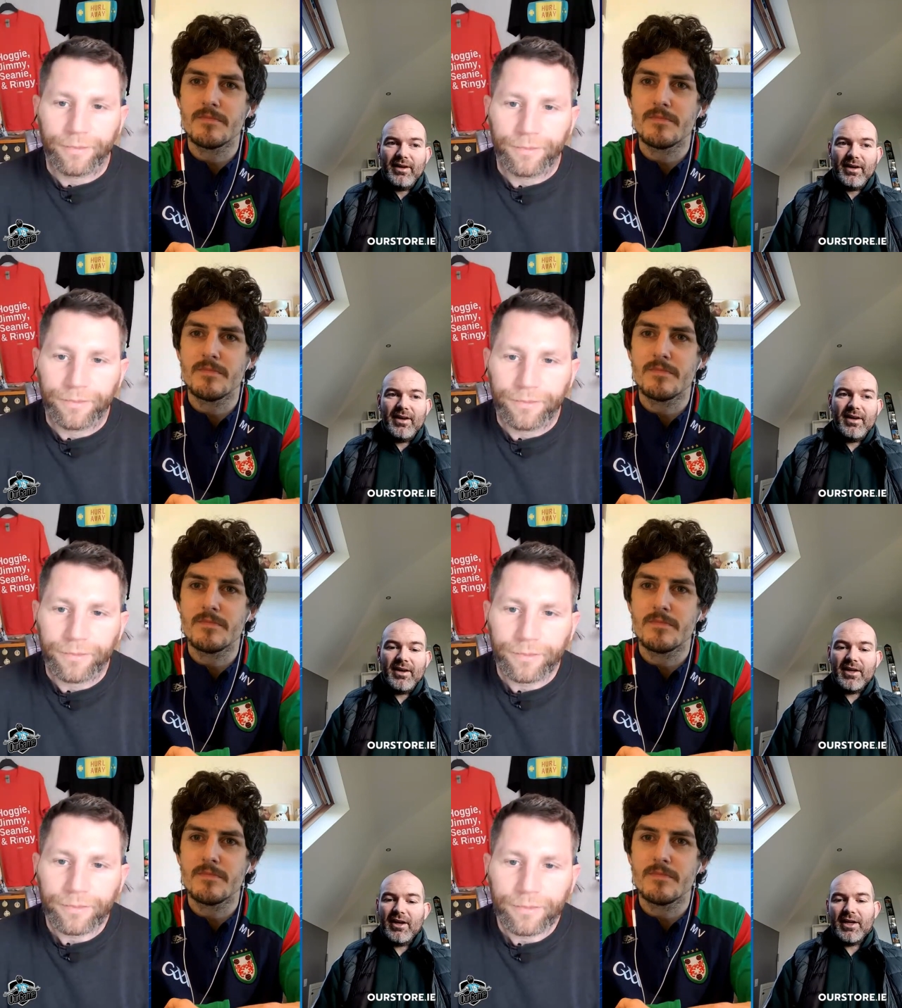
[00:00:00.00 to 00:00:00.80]

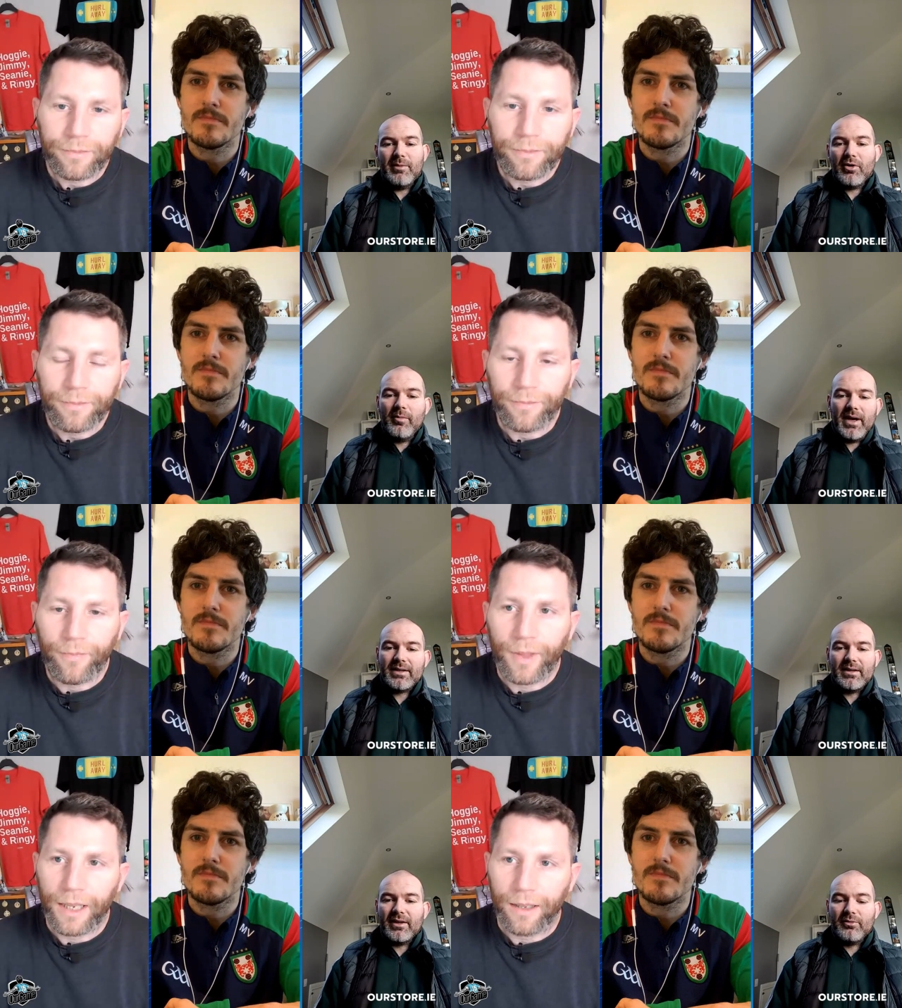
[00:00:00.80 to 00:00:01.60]
Speaker 1: I, I keep going back
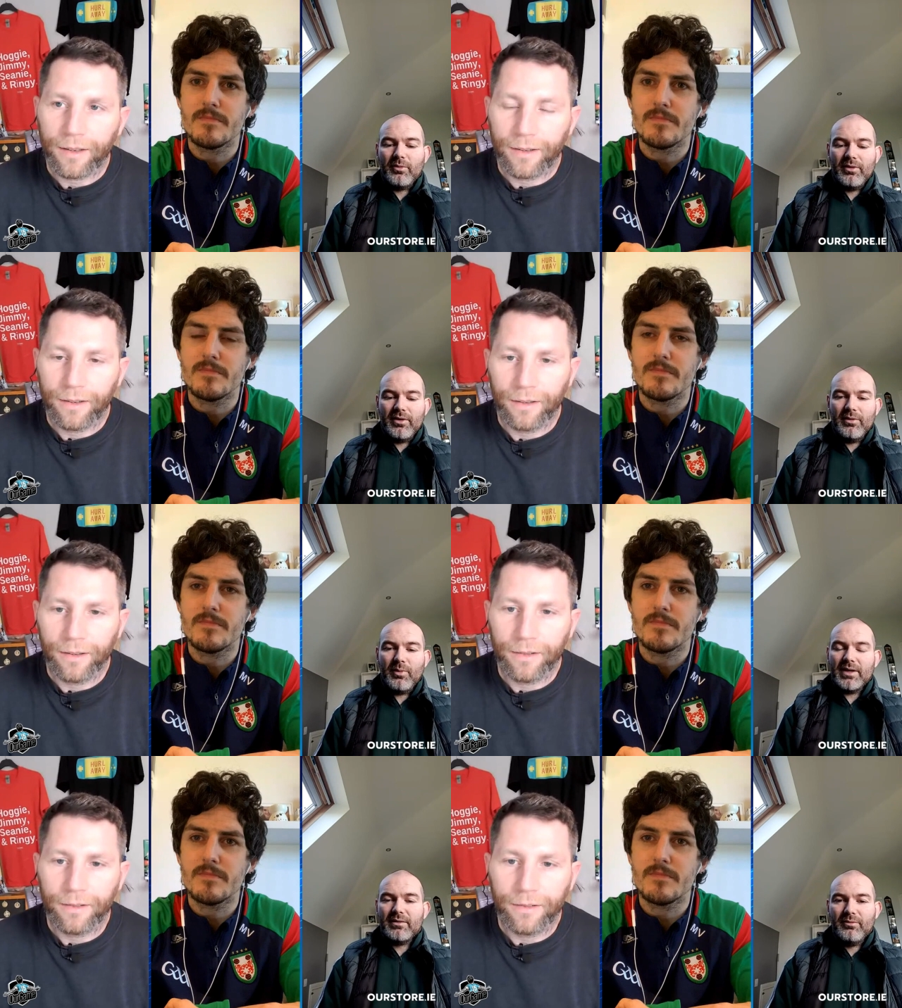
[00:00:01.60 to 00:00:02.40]
to like
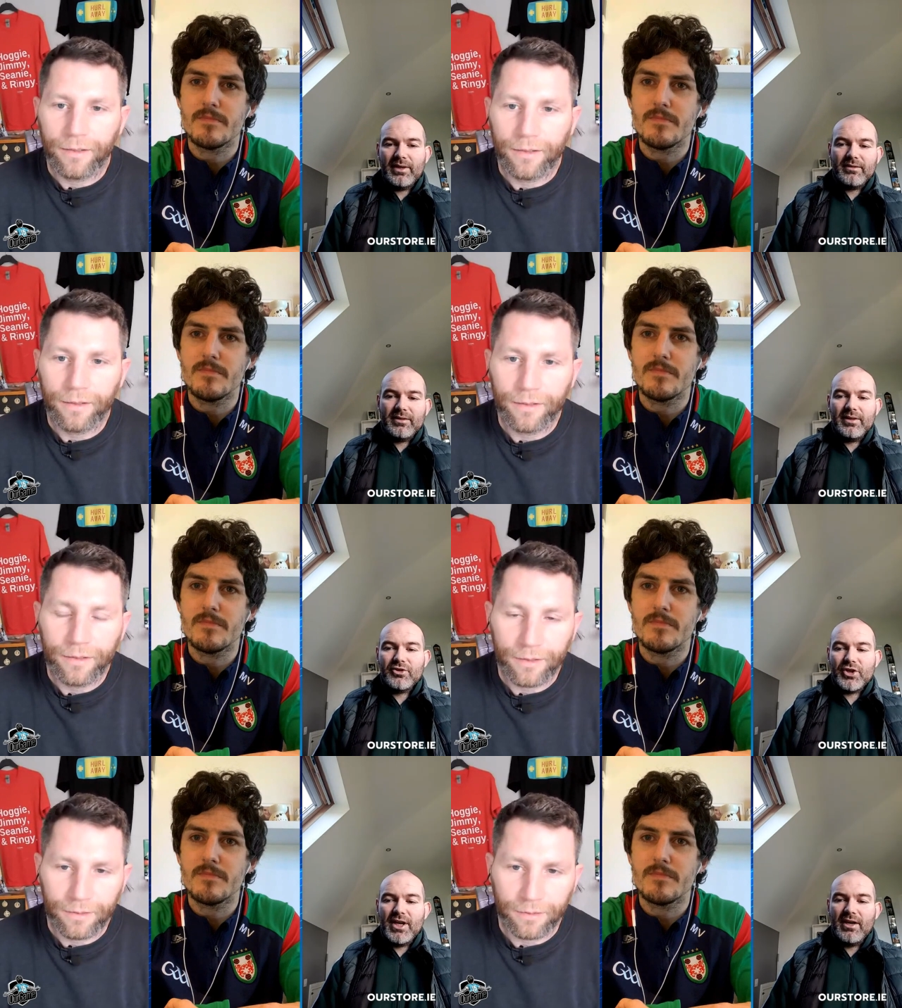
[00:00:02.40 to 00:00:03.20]
what what the
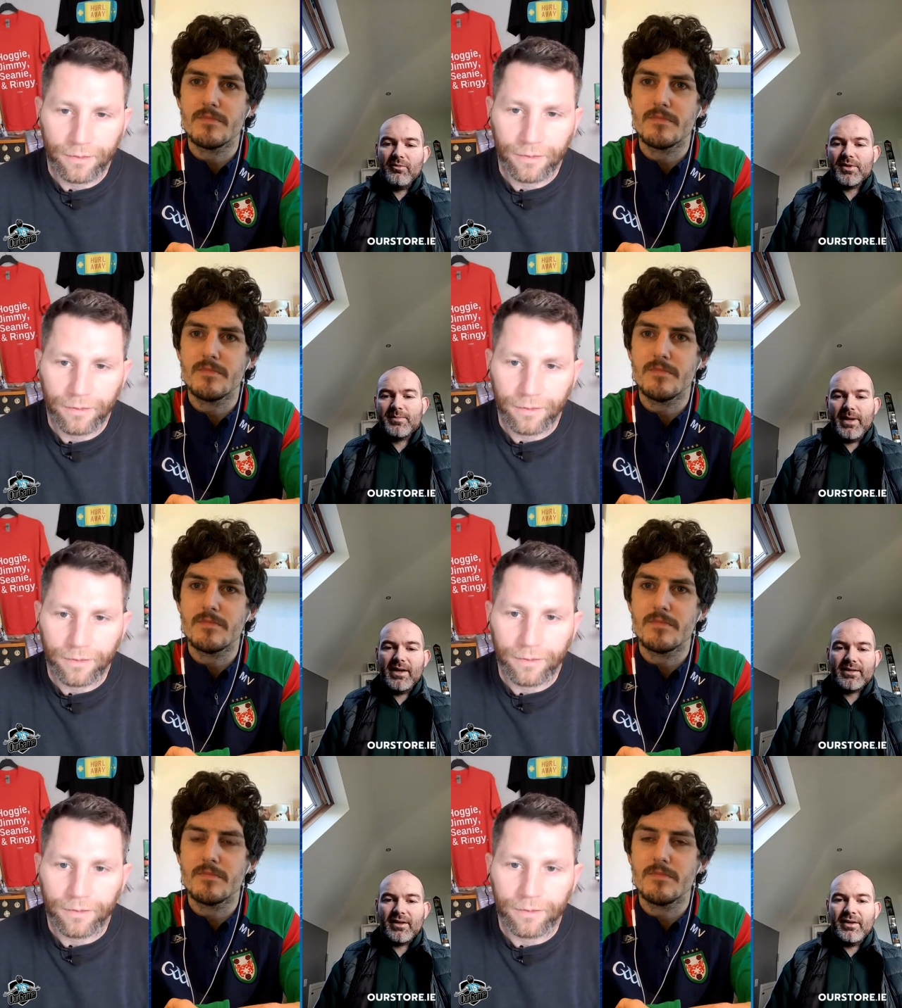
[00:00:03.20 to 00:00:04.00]
training was
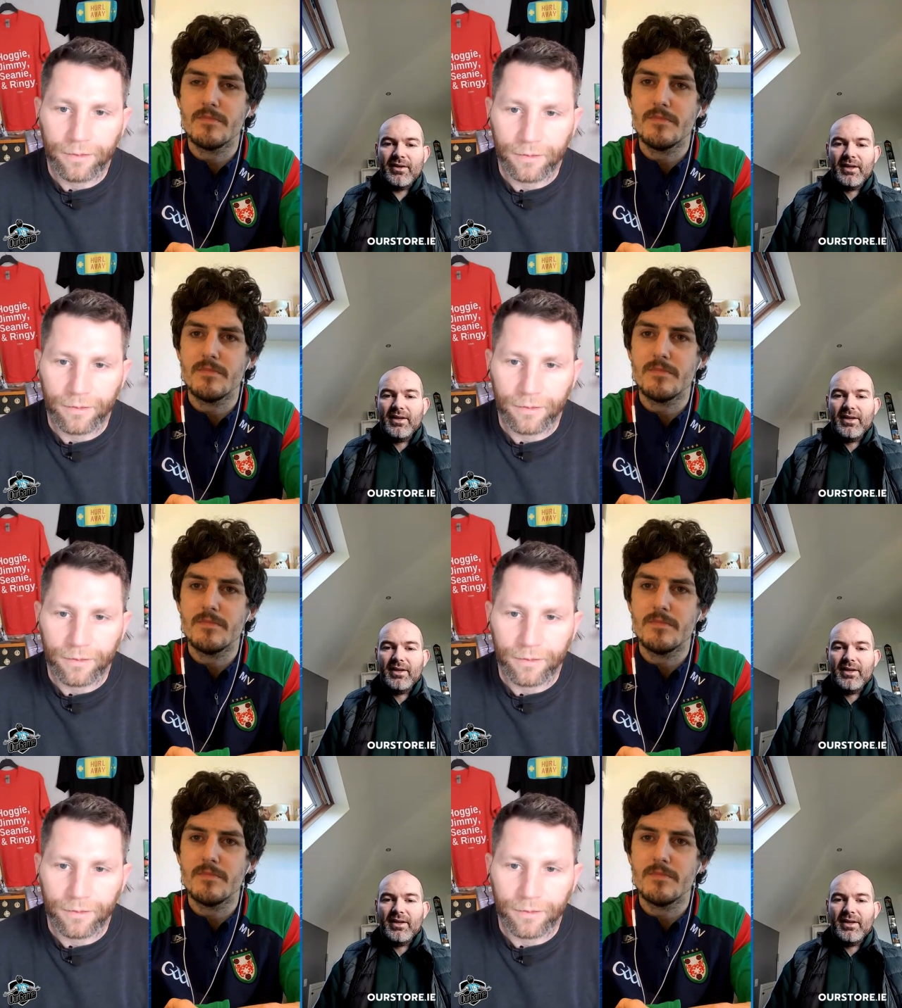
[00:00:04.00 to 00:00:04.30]
based on.